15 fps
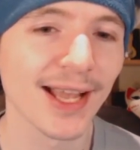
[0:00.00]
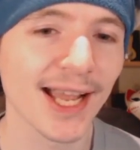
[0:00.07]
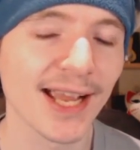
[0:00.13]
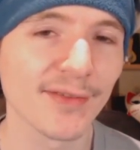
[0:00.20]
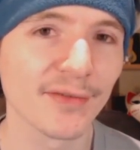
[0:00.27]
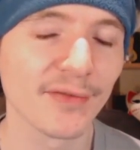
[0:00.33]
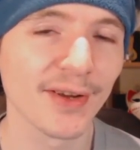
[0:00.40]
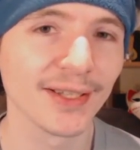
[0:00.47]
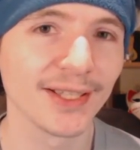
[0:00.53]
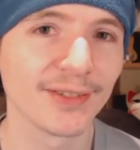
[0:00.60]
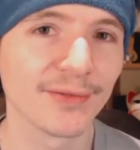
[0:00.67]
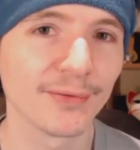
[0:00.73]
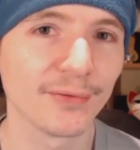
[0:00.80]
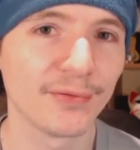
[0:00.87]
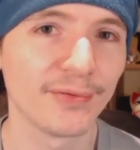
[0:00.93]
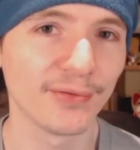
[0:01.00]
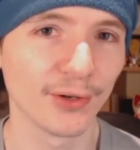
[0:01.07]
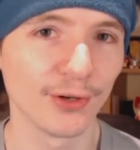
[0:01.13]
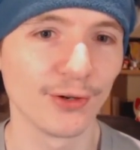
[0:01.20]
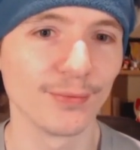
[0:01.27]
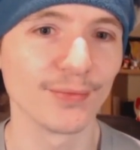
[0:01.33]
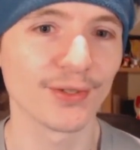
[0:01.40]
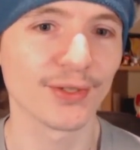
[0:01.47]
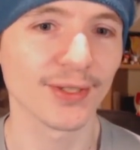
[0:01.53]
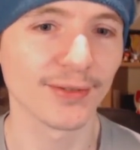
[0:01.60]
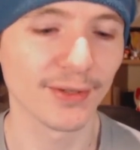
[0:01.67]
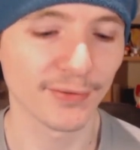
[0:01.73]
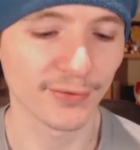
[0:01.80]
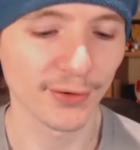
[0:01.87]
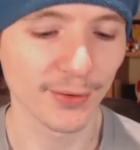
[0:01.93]
I have a fairly firm
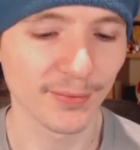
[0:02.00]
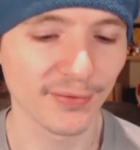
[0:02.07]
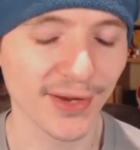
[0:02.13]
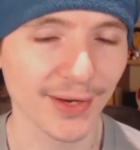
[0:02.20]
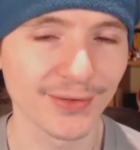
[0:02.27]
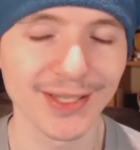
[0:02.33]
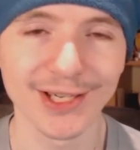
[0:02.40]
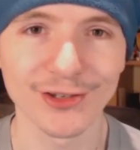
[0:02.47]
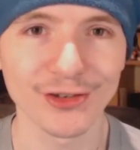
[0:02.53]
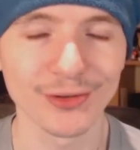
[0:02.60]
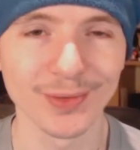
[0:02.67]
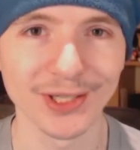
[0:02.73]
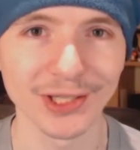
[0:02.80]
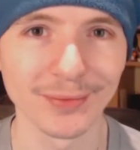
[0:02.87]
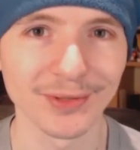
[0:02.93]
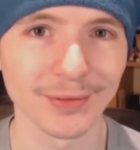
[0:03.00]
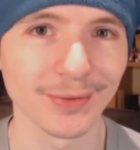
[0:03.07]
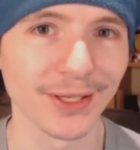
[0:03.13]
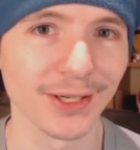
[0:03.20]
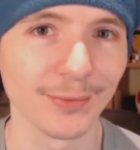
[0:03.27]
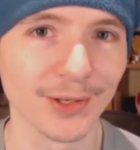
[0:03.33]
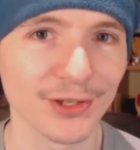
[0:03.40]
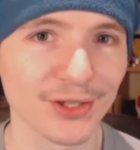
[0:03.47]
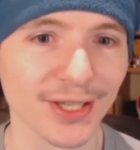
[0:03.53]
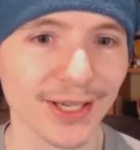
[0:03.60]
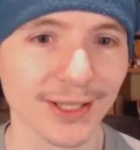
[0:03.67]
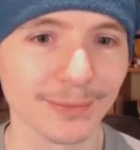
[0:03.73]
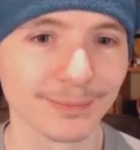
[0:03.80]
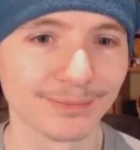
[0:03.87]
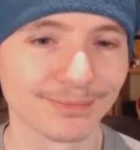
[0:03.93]
foundation when it comes to playing Witchline.